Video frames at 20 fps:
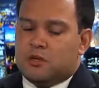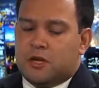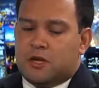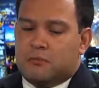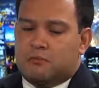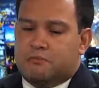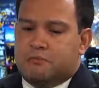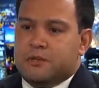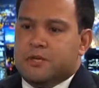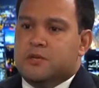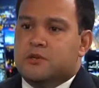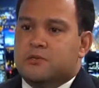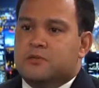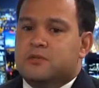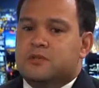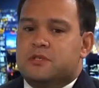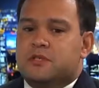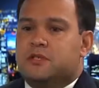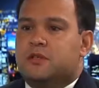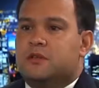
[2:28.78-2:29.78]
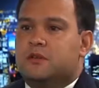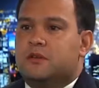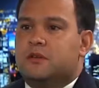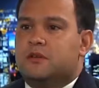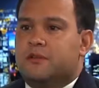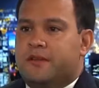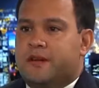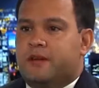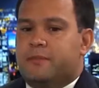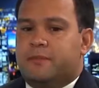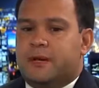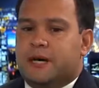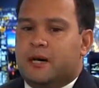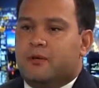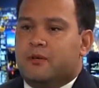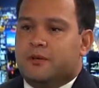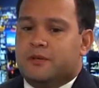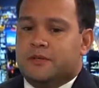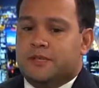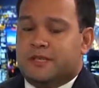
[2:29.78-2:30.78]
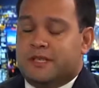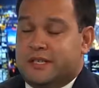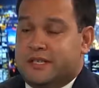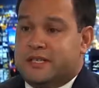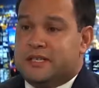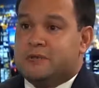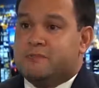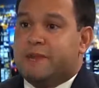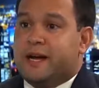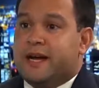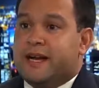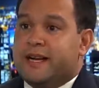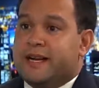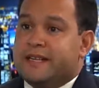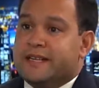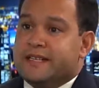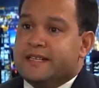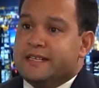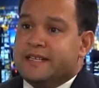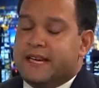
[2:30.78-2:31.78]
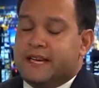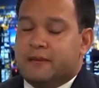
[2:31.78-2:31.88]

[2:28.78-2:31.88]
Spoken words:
abused their powers to spy on his